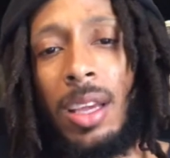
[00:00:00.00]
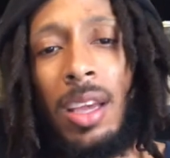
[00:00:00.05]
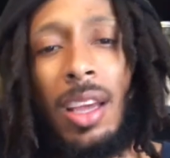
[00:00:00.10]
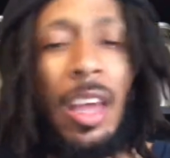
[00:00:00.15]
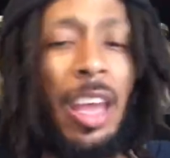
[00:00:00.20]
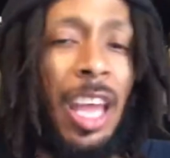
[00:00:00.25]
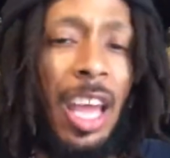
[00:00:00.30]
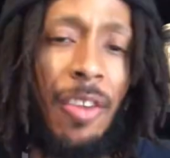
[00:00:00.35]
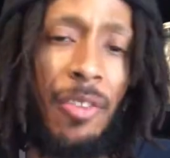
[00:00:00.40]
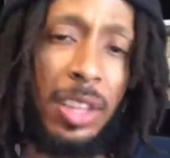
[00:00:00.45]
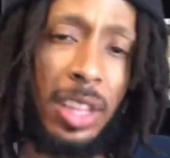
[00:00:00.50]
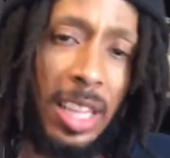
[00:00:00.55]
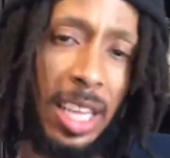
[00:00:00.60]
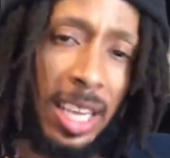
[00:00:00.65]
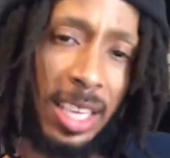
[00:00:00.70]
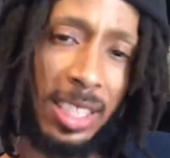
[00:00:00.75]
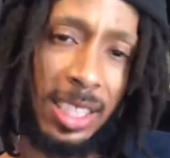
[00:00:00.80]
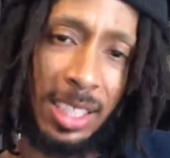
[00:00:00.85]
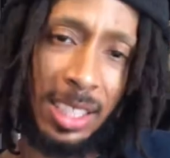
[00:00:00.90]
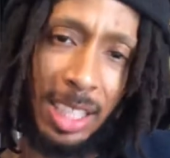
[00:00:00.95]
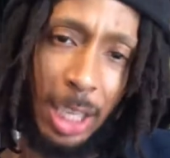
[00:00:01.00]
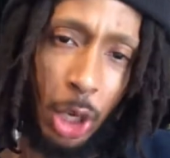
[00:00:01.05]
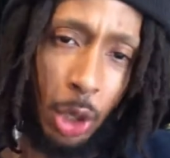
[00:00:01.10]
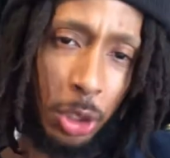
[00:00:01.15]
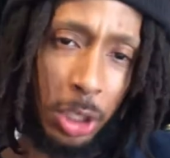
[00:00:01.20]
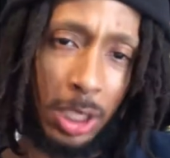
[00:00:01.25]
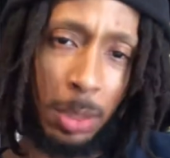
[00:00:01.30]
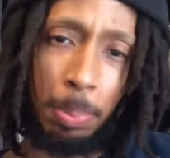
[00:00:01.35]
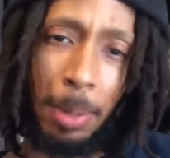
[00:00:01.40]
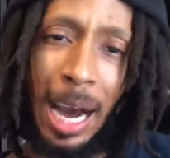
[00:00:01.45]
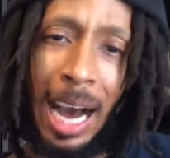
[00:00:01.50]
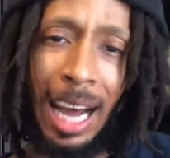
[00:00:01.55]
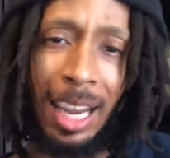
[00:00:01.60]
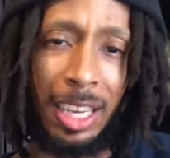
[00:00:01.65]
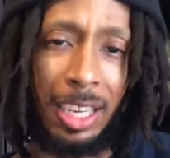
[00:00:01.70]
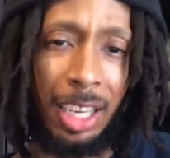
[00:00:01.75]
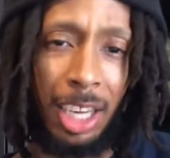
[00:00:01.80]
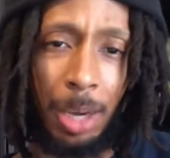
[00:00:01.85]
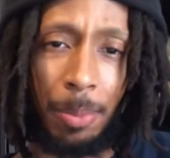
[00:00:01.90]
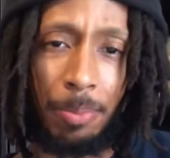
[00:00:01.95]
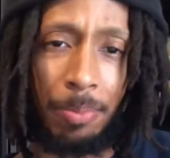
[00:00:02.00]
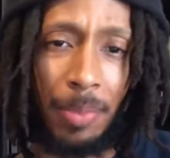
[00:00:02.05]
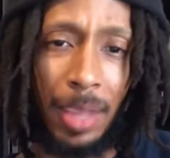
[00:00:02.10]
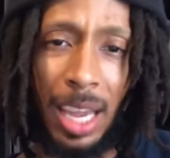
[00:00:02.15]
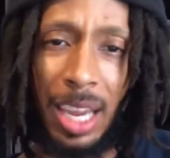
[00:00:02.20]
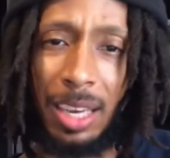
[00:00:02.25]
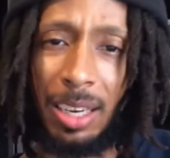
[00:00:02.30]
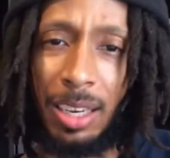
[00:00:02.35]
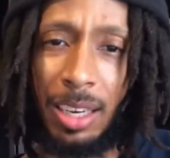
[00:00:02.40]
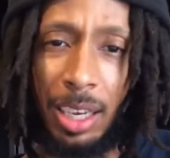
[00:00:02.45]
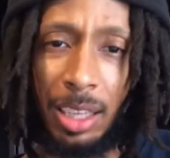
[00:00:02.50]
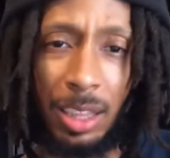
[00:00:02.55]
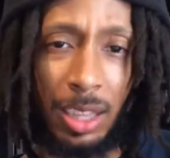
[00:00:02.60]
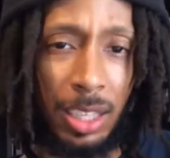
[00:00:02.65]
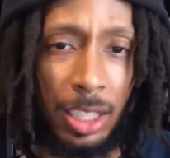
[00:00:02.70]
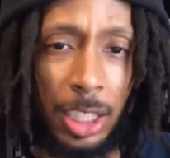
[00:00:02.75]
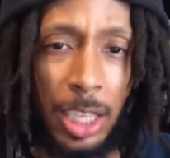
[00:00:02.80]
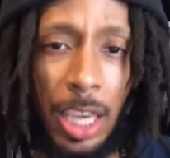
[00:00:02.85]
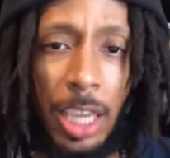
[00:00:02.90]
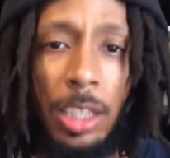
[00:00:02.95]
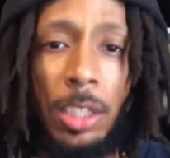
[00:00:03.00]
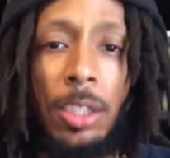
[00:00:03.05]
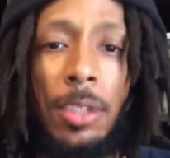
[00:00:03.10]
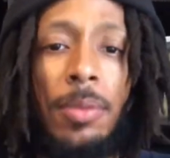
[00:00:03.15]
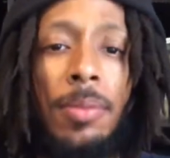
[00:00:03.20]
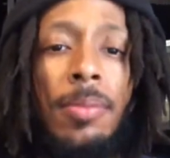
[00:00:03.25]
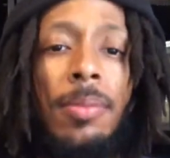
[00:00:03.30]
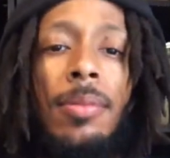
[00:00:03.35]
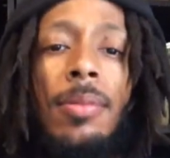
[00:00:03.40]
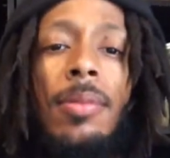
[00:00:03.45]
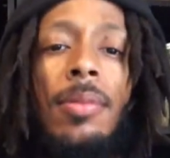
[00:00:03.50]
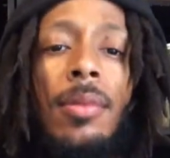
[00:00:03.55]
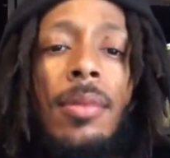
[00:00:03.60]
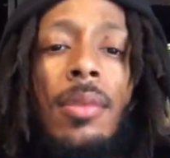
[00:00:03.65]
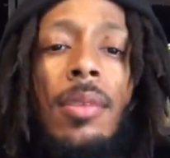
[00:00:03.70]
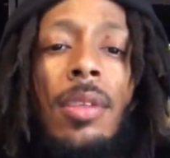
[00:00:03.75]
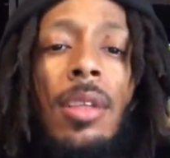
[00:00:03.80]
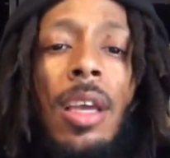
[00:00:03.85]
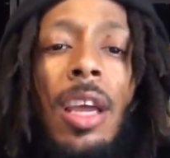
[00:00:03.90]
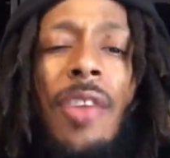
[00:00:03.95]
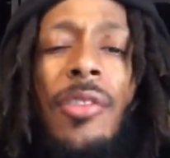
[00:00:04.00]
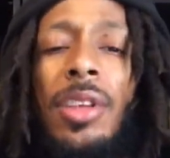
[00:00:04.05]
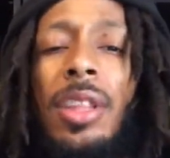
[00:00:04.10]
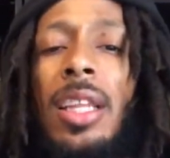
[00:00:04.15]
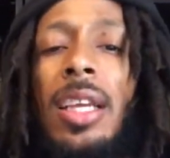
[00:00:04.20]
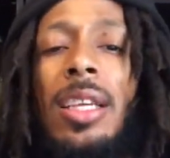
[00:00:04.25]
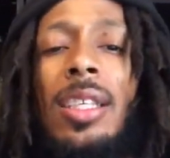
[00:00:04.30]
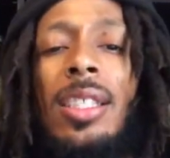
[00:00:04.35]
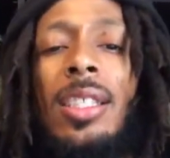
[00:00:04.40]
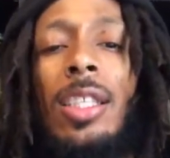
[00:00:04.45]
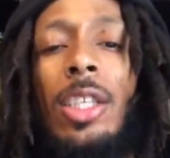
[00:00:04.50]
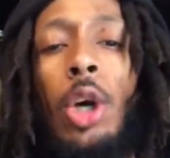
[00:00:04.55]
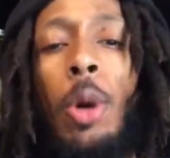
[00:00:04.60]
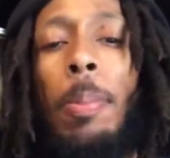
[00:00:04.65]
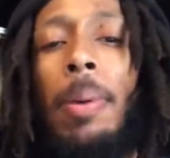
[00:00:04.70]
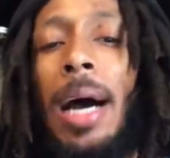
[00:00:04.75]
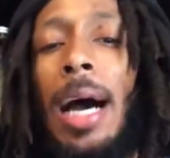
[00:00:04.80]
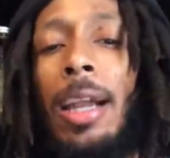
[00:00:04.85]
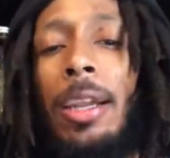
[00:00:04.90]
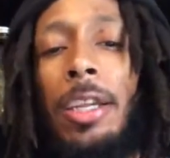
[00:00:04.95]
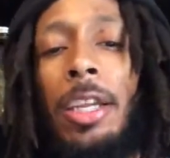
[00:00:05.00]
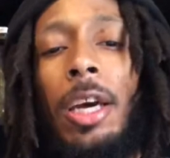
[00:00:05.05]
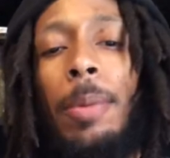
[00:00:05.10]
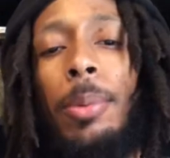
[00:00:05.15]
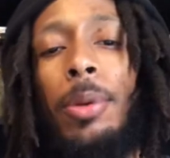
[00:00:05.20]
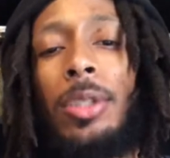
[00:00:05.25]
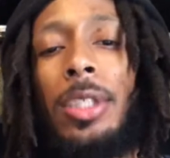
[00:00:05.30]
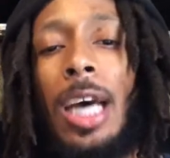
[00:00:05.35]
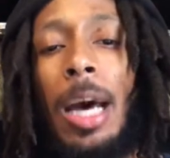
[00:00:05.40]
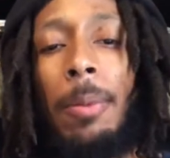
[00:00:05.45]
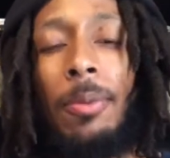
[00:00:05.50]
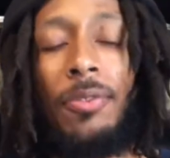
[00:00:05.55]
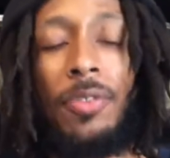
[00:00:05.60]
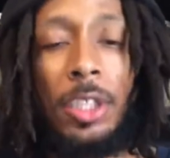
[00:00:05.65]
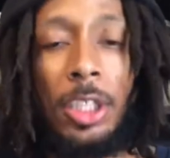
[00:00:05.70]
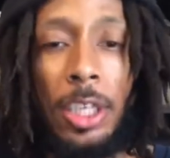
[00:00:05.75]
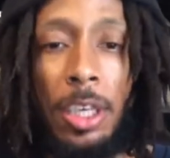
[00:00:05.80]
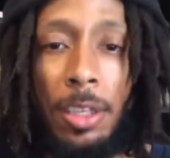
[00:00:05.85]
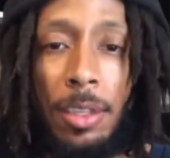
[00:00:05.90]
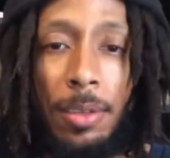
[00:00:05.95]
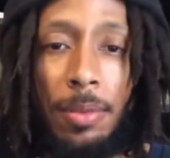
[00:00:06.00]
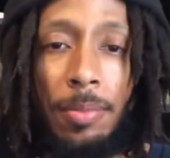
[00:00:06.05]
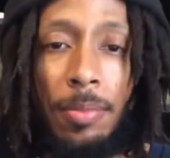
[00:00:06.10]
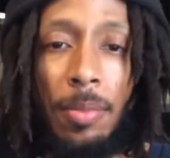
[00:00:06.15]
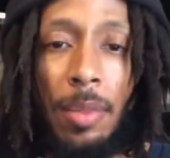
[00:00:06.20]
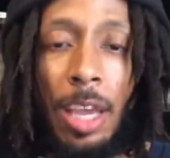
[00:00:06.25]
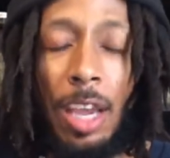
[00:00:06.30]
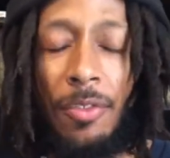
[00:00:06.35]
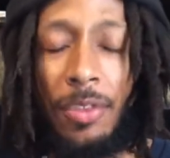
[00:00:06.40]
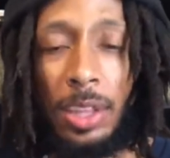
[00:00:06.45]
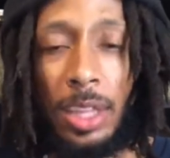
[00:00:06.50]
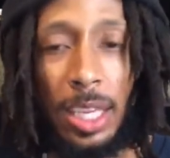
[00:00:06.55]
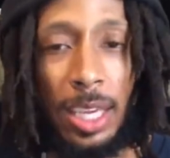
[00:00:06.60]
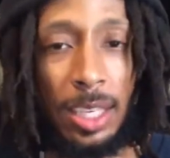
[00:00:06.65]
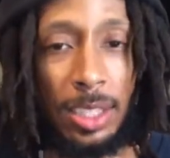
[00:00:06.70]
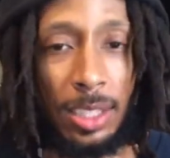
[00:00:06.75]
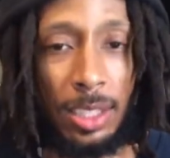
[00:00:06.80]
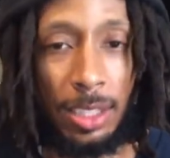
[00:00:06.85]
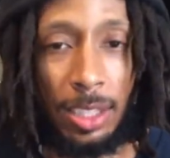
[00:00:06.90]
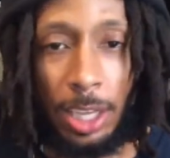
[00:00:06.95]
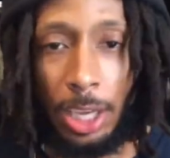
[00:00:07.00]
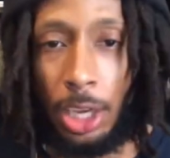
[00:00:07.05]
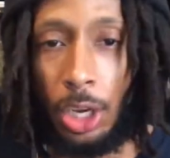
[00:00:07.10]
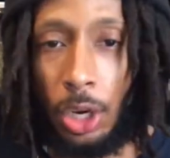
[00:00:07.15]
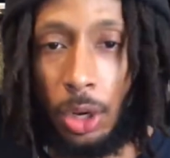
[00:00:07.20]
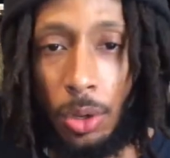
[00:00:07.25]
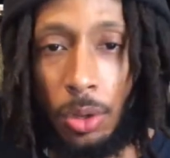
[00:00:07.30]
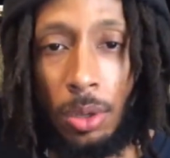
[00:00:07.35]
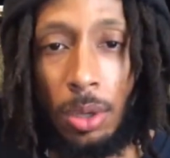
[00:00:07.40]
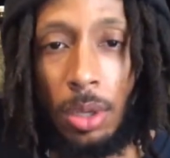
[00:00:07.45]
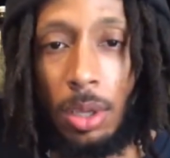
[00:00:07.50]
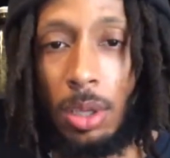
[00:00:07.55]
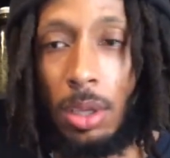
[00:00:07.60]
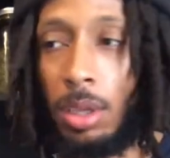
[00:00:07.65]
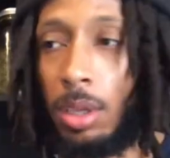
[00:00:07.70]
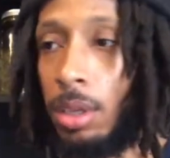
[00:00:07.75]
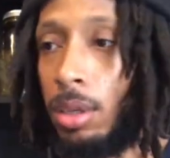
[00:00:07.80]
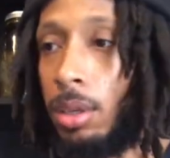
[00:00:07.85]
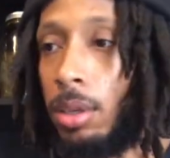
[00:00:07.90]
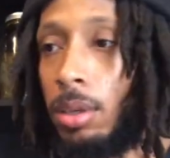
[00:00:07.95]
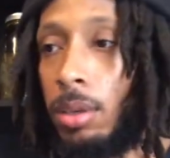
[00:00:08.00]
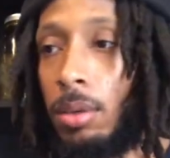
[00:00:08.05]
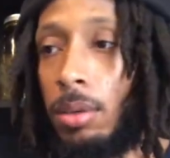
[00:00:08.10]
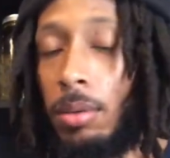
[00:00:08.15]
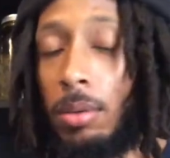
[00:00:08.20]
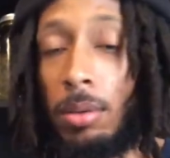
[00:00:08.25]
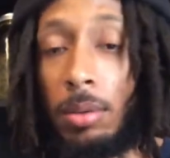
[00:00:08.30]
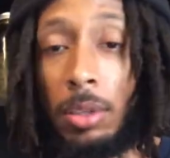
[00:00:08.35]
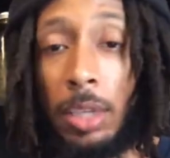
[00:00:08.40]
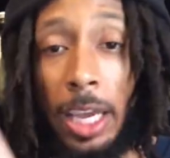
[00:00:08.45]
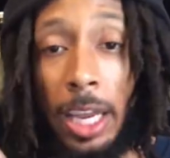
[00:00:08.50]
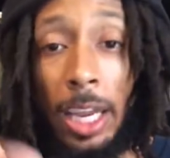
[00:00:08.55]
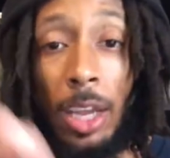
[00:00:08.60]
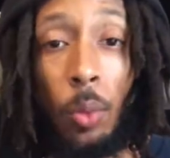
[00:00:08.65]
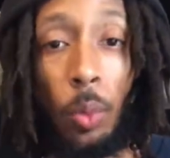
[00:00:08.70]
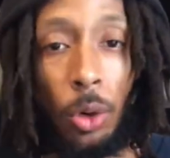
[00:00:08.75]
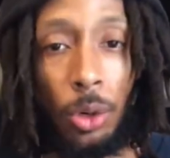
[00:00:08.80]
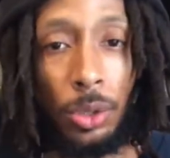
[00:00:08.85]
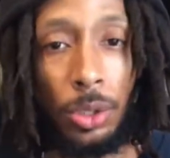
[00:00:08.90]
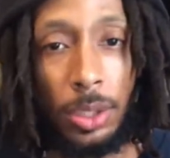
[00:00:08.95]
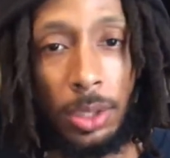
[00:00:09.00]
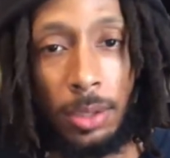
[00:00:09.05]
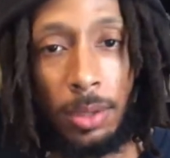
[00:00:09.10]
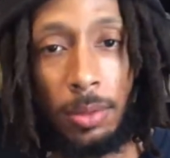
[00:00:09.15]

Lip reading: Everything is still just piling up. Ain't nothing changing. Everything is still piling up on top of each other. Everything is still getting worse.